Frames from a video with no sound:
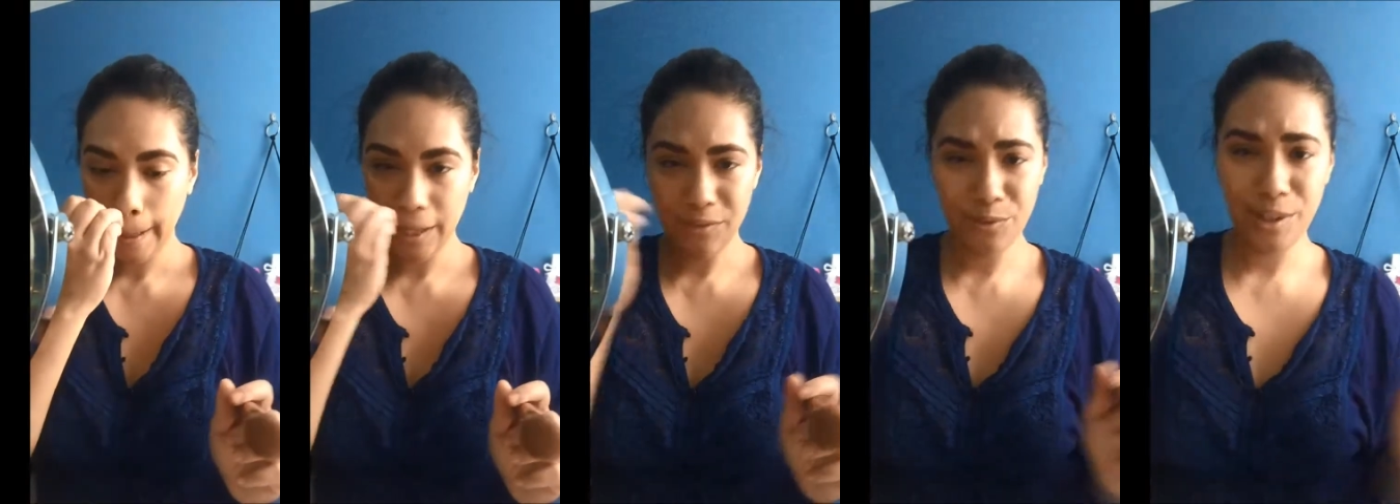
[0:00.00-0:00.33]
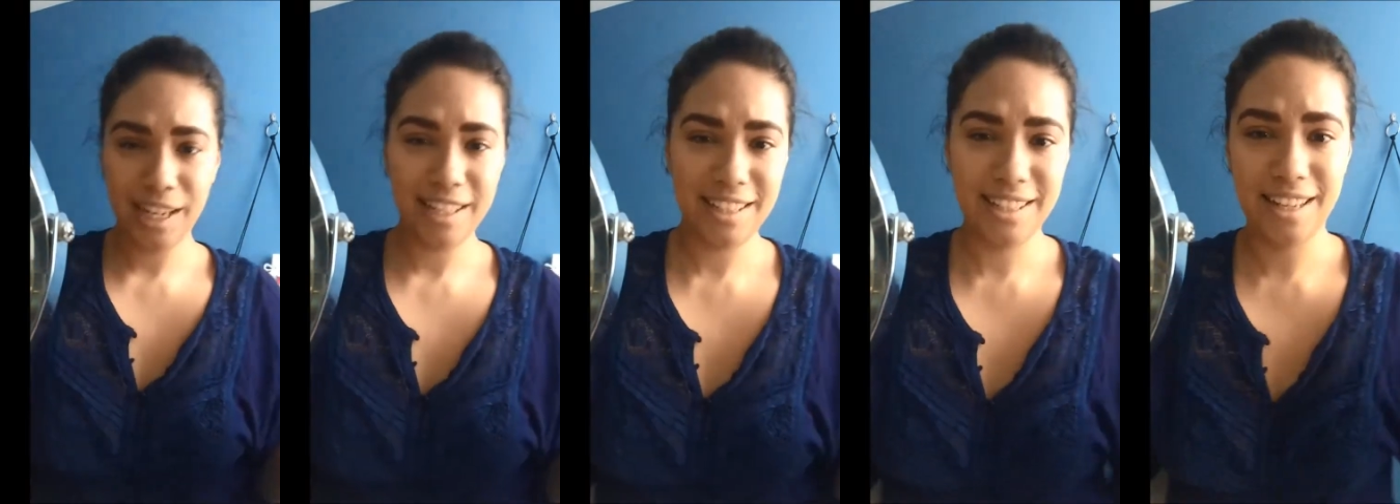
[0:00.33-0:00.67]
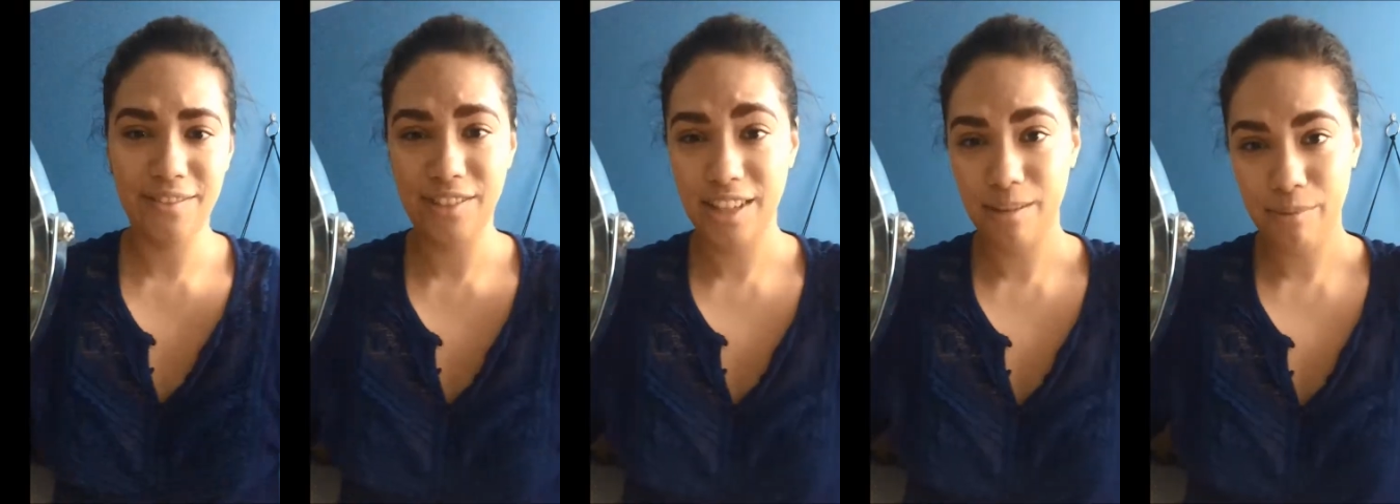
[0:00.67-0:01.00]
Even when I did
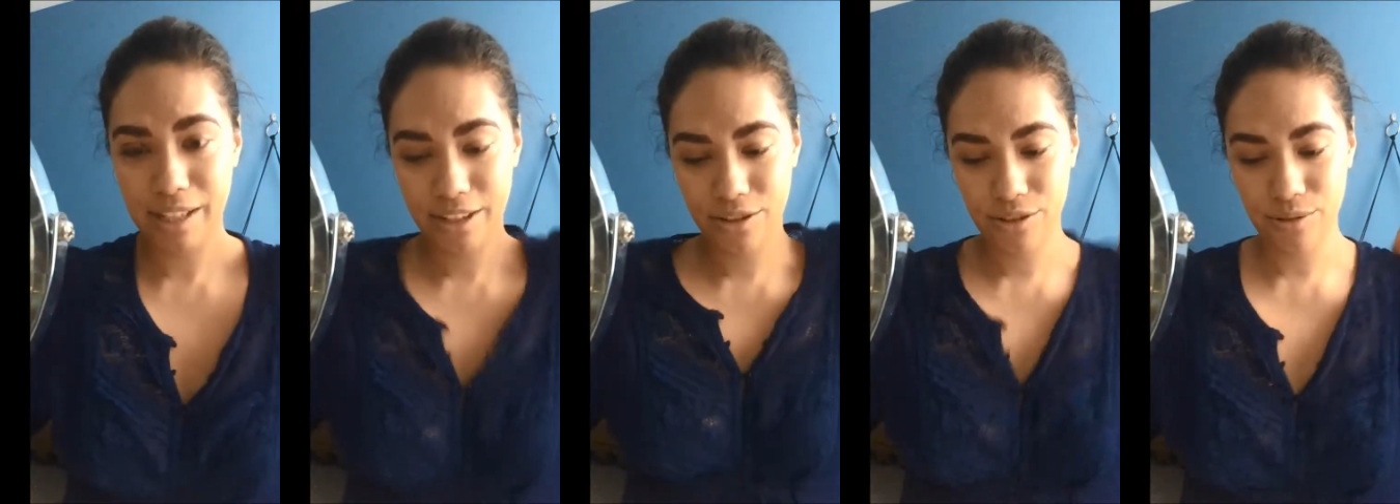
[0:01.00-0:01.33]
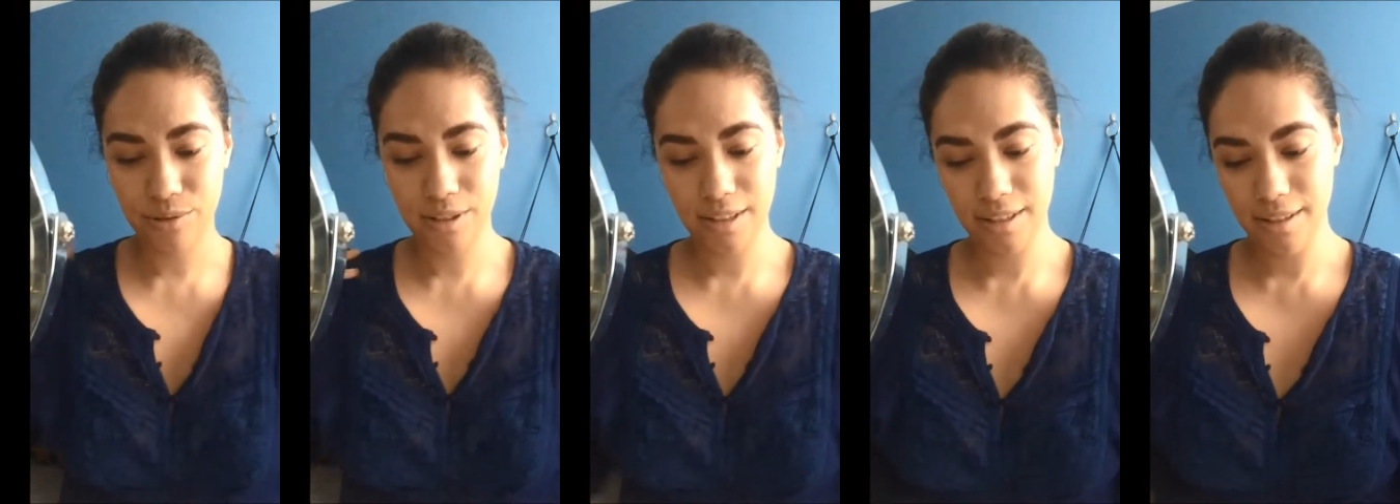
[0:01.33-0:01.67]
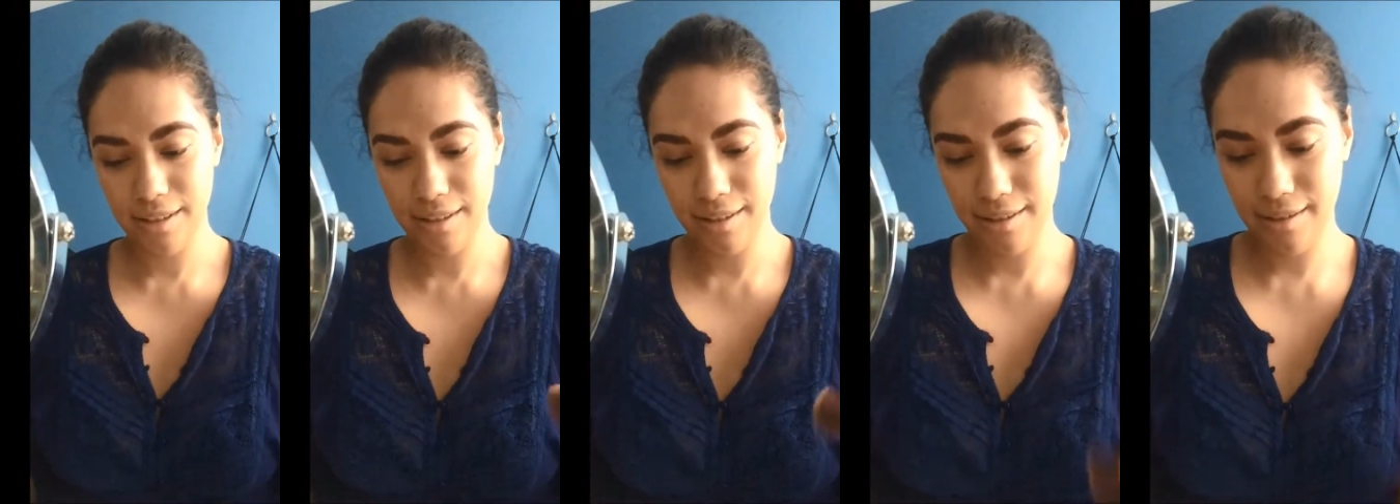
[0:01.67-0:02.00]
have time, I didn't do that
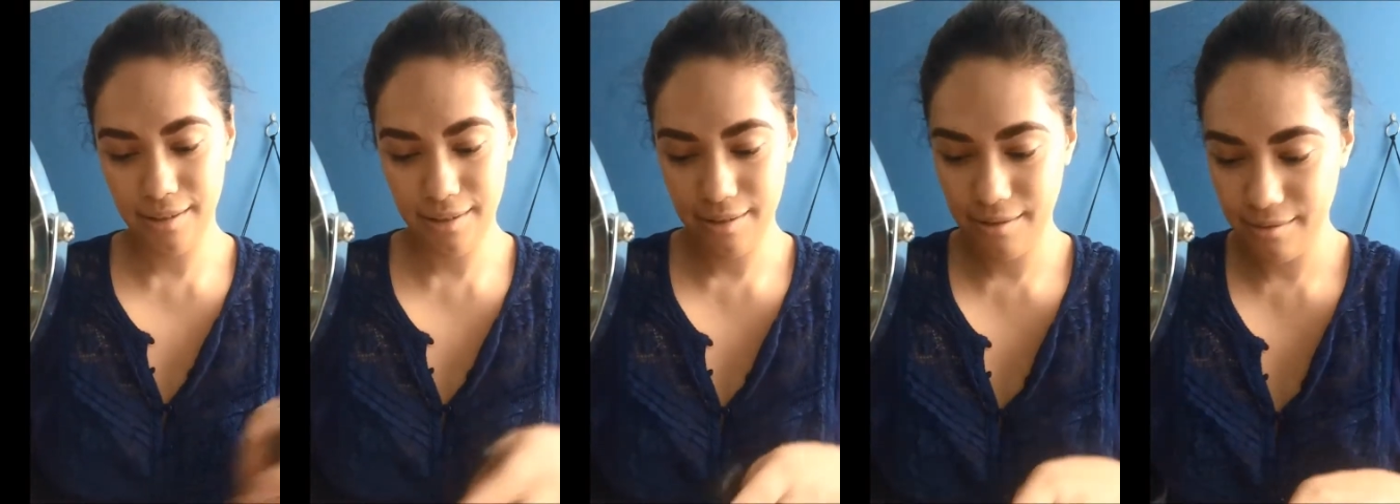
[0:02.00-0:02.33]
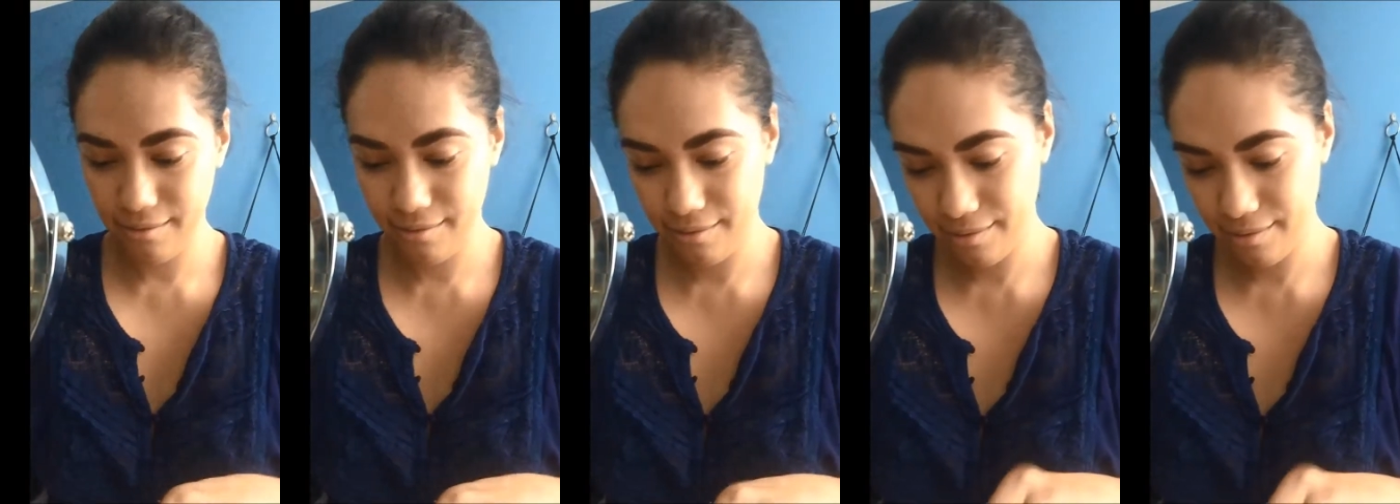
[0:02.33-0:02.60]
because I just,